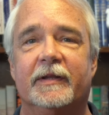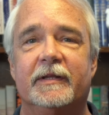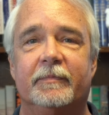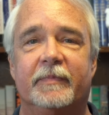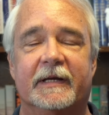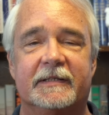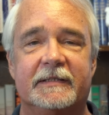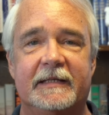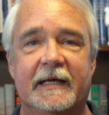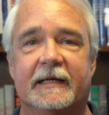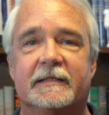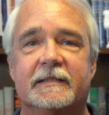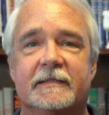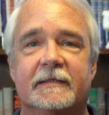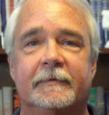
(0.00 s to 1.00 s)
and the big
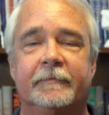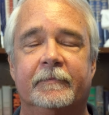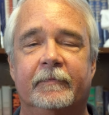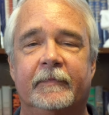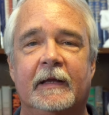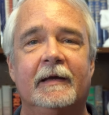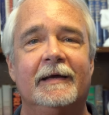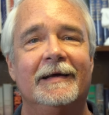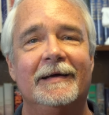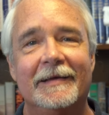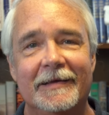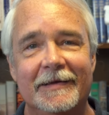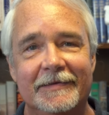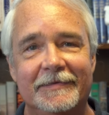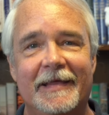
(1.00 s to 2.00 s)
states.
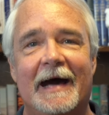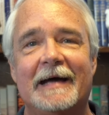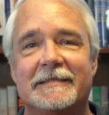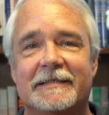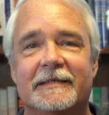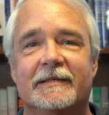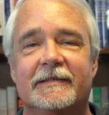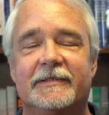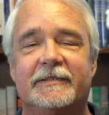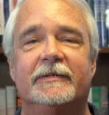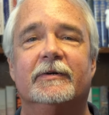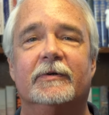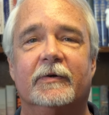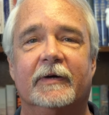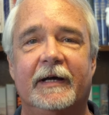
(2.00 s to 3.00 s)
That's
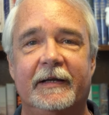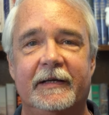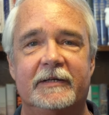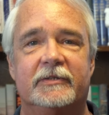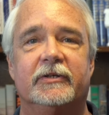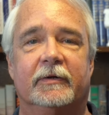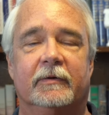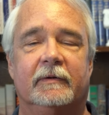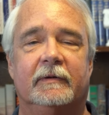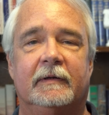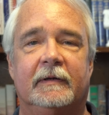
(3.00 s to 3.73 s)
still an issue.